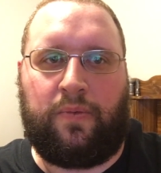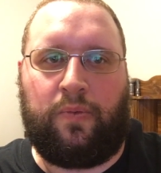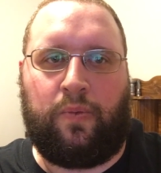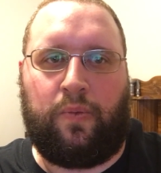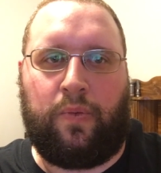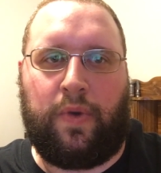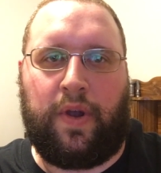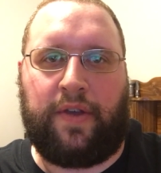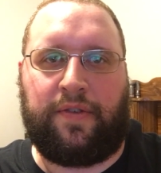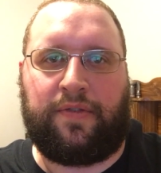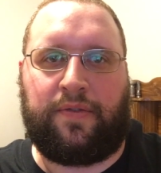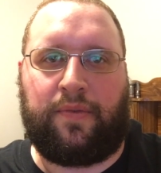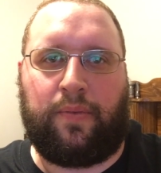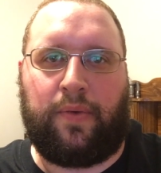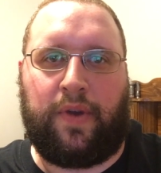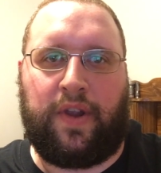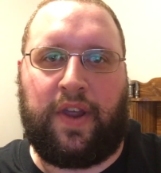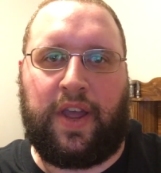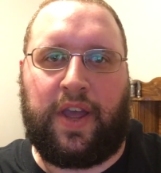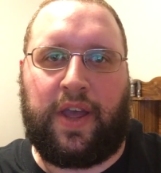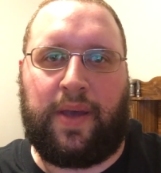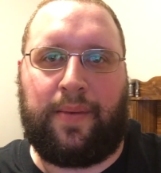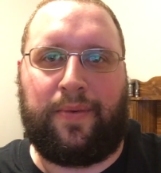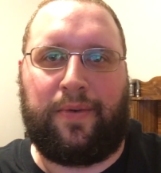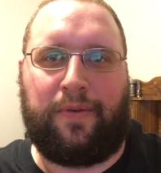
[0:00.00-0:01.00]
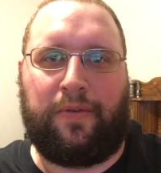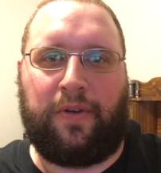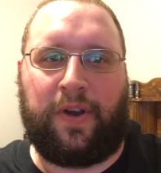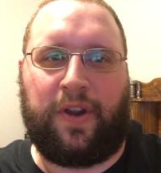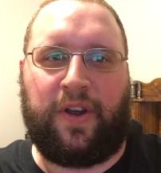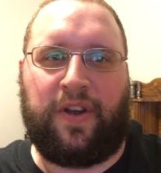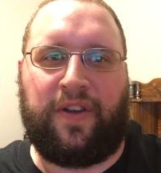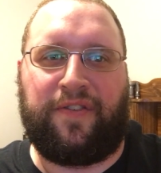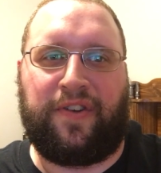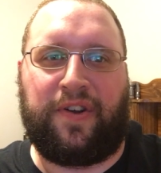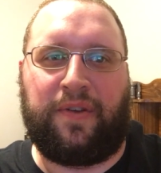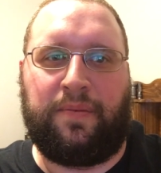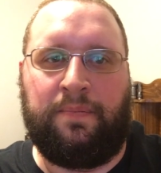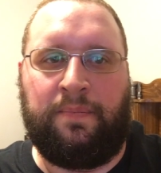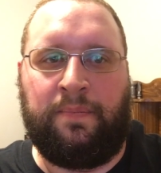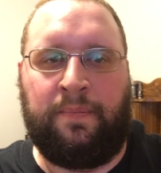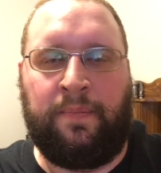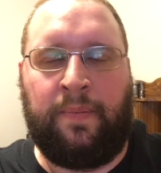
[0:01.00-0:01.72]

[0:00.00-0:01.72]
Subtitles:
rest, rehab, and recover.